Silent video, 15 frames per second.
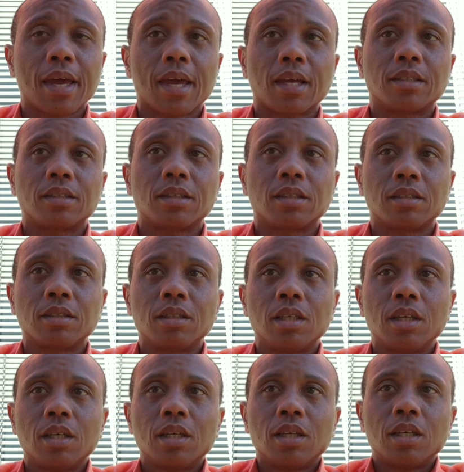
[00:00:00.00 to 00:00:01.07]
legs and
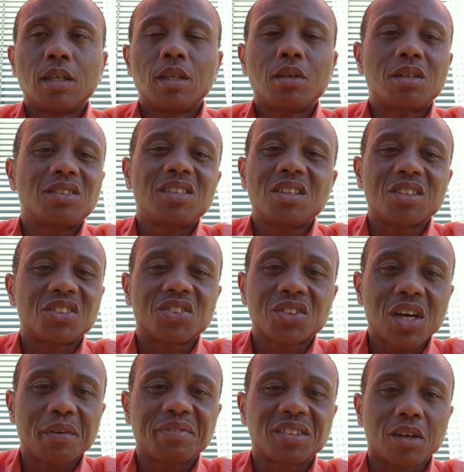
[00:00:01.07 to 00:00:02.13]
you can see the
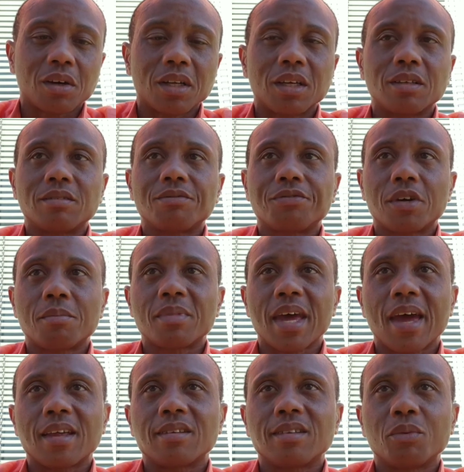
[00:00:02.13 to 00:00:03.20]
scuffs on it from
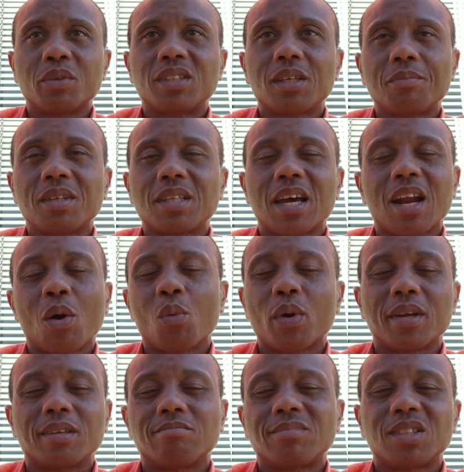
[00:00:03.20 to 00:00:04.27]
that, and it was something that I
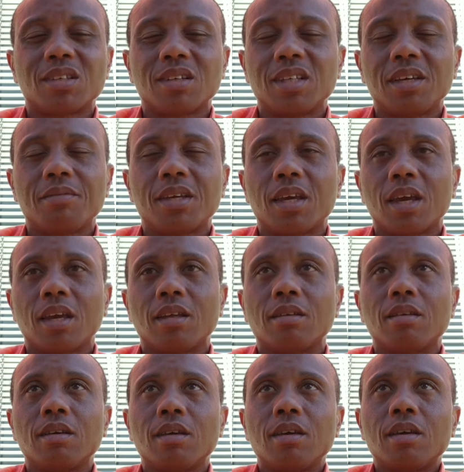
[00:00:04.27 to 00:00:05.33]
wanted to
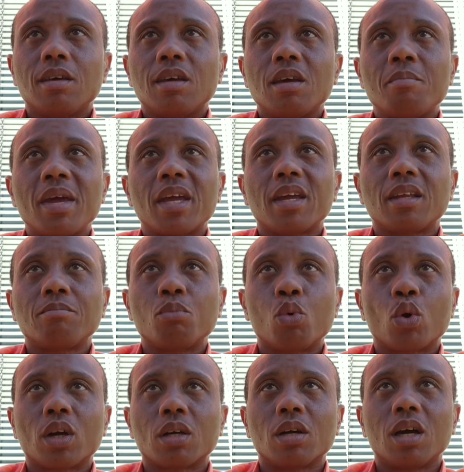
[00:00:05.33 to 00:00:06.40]
alleviate and make it
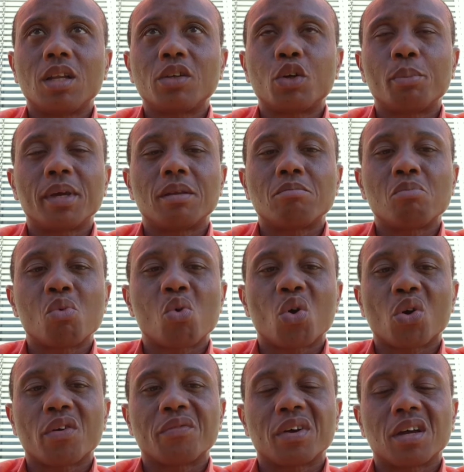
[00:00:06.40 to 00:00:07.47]
a little bit
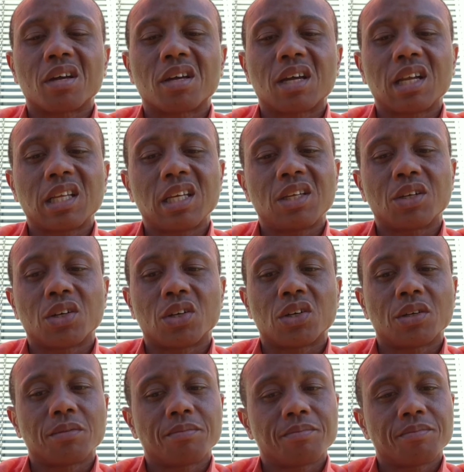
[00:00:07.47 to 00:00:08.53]
more of a
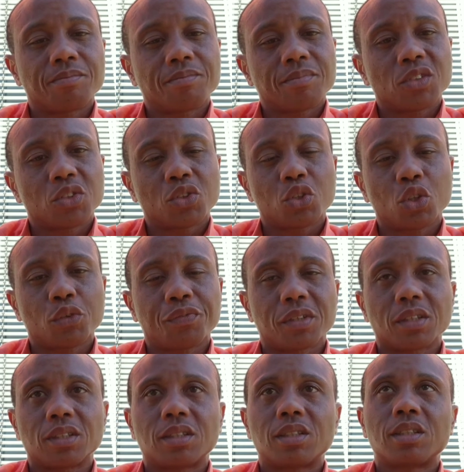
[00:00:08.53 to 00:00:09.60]
cleaner
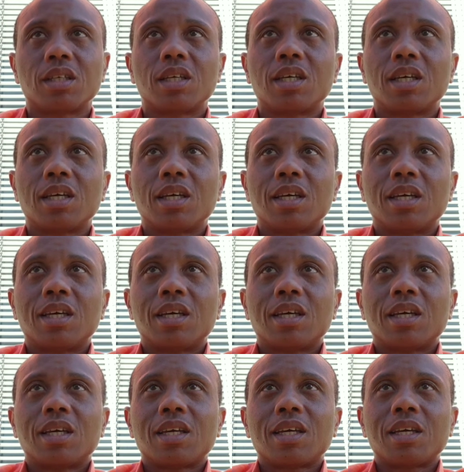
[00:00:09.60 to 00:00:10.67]
surface.
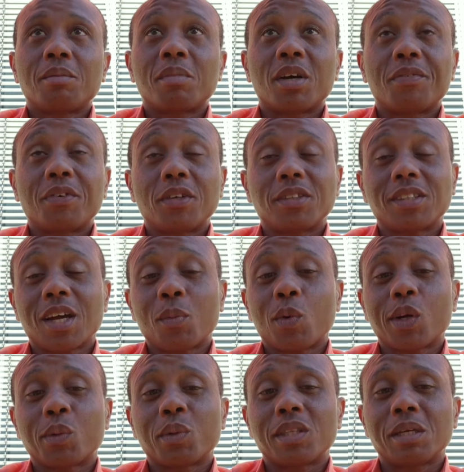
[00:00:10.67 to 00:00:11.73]
And my first
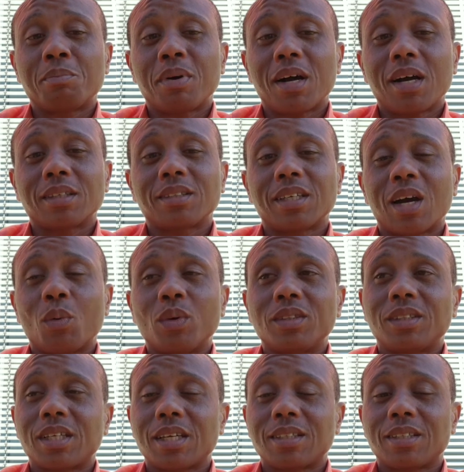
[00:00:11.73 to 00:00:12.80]
time working with epoxy, I
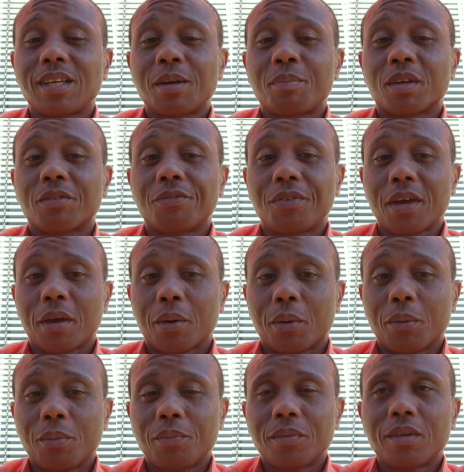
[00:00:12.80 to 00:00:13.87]
wouldn't say it's an epic
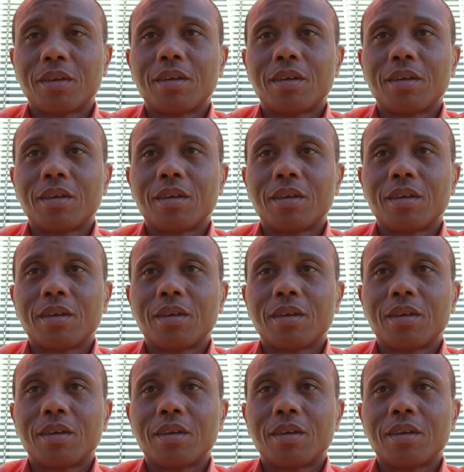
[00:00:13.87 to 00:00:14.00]
fail,